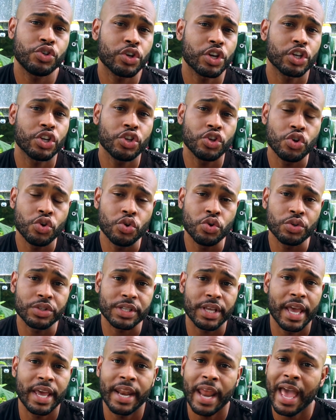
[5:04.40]
is you can
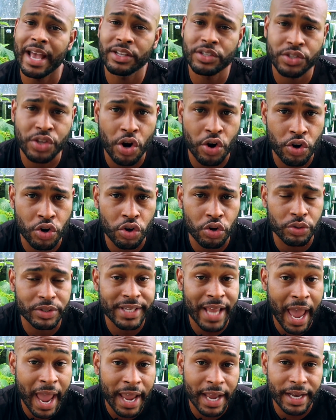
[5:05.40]
use an external
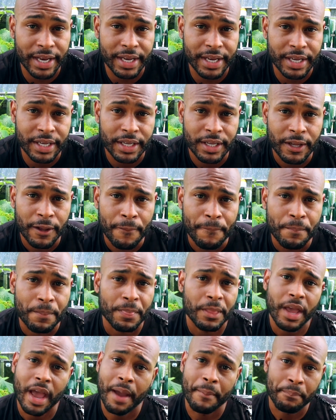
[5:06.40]
tank
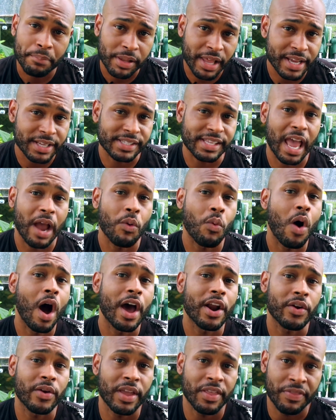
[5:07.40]
and place that
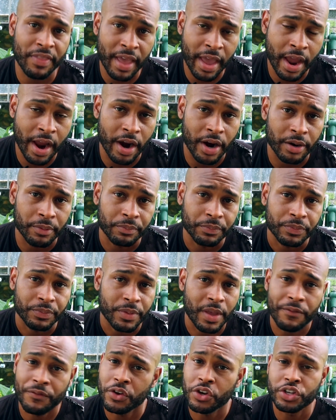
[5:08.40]
water in there
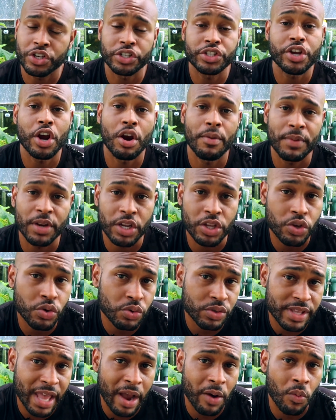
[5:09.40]
if you're determined to
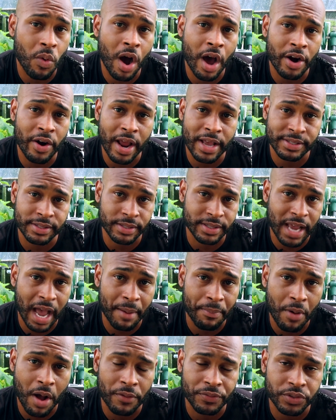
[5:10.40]
use that water as the
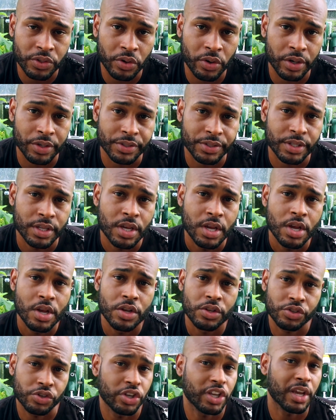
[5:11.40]
top off source.
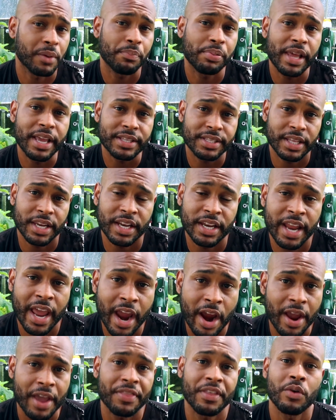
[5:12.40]
So you can place it in
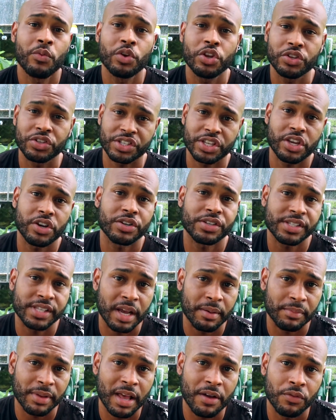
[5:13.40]
there, and then when you see your
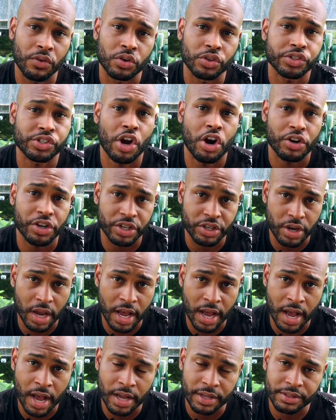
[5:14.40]
sump level start
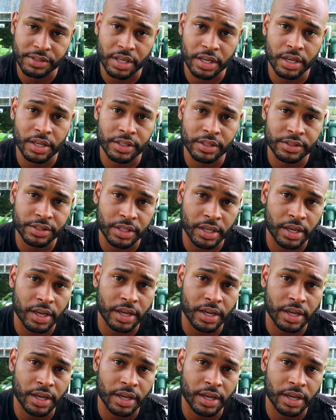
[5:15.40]
to